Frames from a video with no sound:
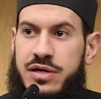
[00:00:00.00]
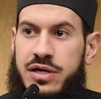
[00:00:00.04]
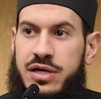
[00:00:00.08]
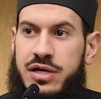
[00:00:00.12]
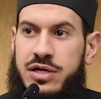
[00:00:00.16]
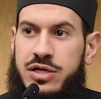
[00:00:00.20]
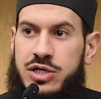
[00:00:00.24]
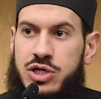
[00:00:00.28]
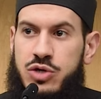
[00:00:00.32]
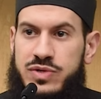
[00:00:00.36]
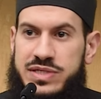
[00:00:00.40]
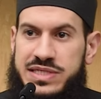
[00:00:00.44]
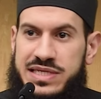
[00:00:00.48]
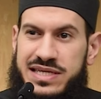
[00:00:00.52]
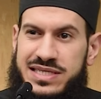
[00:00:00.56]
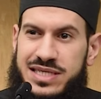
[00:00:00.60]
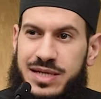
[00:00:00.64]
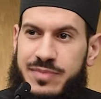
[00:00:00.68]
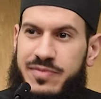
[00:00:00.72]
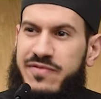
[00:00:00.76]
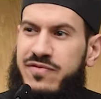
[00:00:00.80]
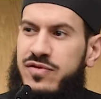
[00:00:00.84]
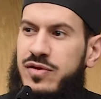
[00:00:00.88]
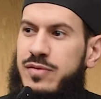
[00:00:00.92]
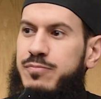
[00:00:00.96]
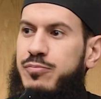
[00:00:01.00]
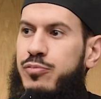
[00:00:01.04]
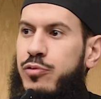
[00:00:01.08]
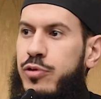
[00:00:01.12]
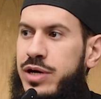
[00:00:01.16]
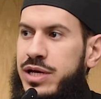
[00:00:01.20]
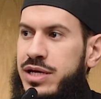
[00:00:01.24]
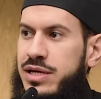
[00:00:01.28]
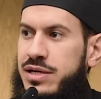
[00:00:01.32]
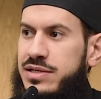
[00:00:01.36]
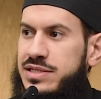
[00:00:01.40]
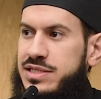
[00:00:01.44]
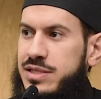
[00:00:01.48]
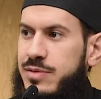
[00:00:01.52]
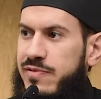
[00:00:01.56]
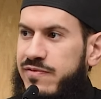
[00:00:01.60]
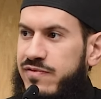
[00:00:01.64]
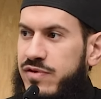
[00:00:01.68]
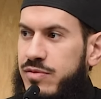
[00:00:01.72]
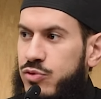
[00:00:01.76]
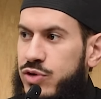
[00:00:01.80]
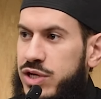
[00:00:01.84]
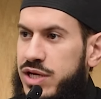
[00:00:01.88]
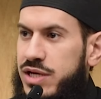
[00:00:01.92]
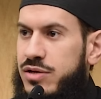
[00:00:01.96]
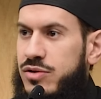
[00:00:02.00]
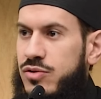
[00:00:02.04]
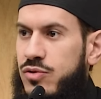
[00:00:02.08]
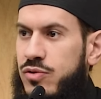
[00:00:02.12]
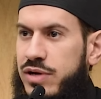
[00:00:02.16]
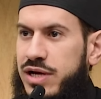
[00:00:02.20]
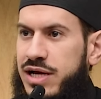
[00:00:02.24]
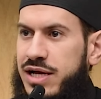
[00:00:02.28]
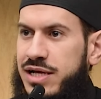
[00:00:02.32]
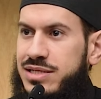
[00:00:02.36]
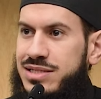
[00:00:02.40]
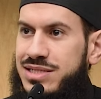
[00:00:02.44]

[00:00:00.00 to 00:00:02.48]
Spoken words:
you would see some of them praying, some of them reading Quran,